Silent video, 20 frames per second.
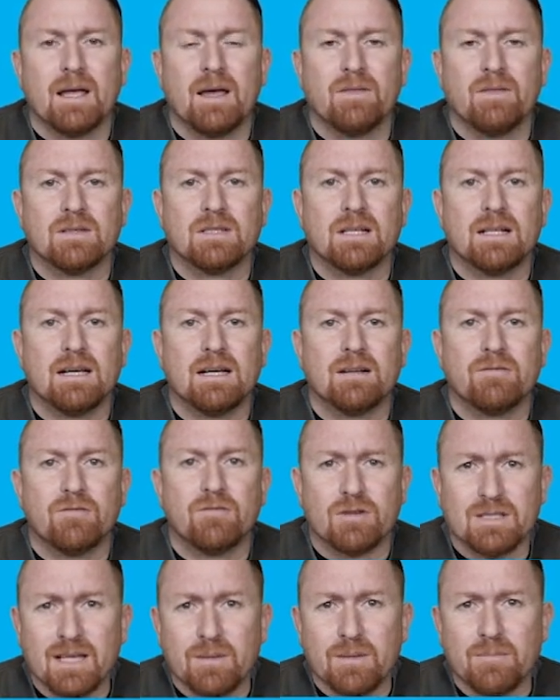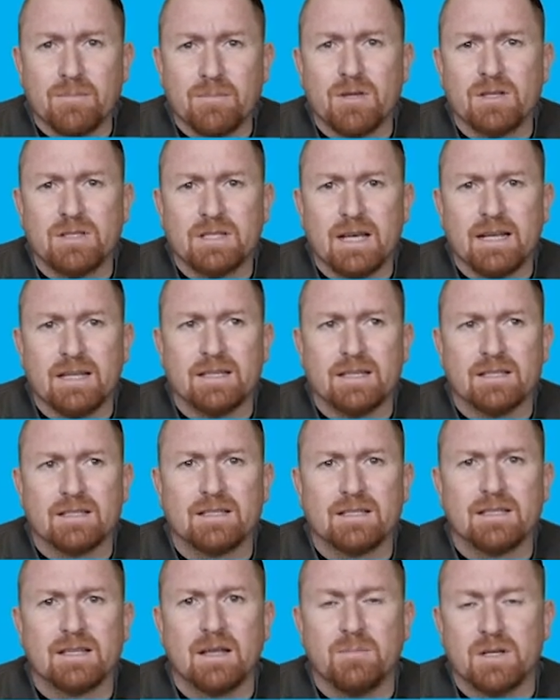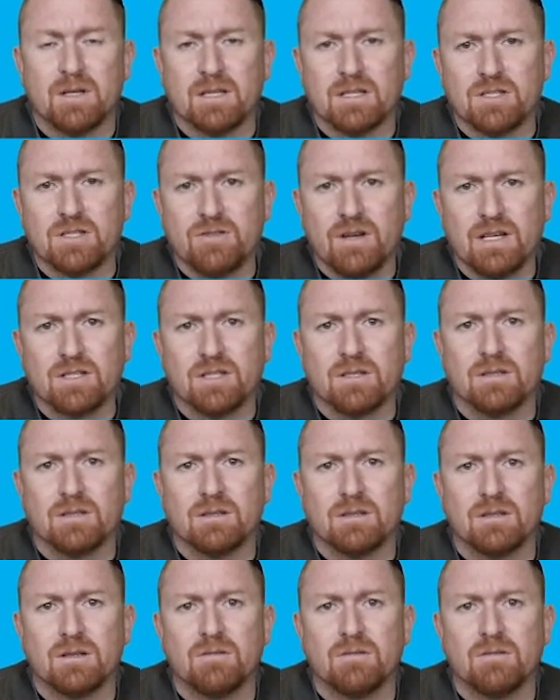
and this allowed for a subcutaneous administration